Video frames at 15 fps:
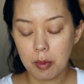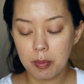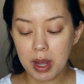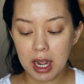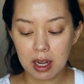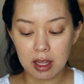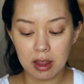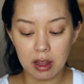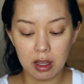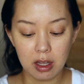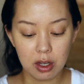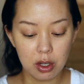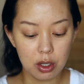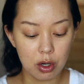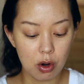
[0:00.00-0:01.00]
back in
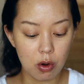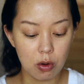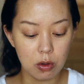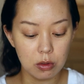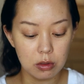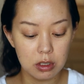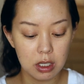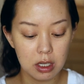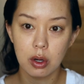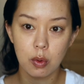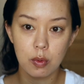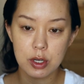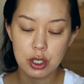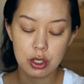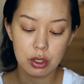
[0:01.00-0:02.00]
the good old
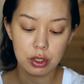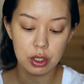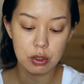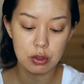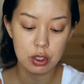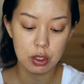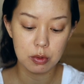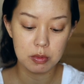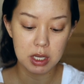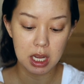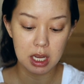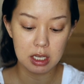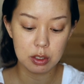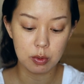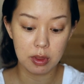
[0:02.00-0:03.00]
original YouTube
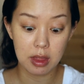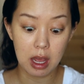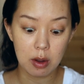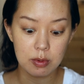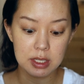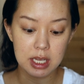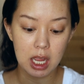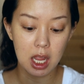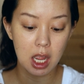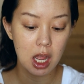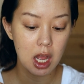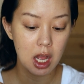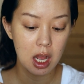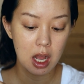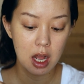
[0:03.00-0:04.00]
days when that was like
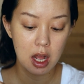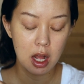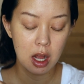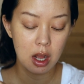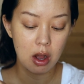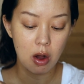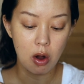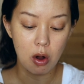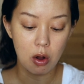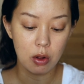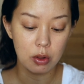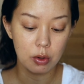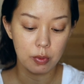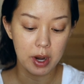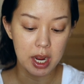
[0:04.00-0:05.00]
all
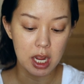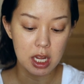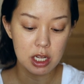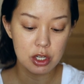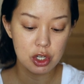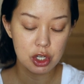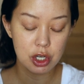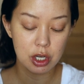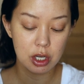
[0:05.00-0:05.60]
the rage.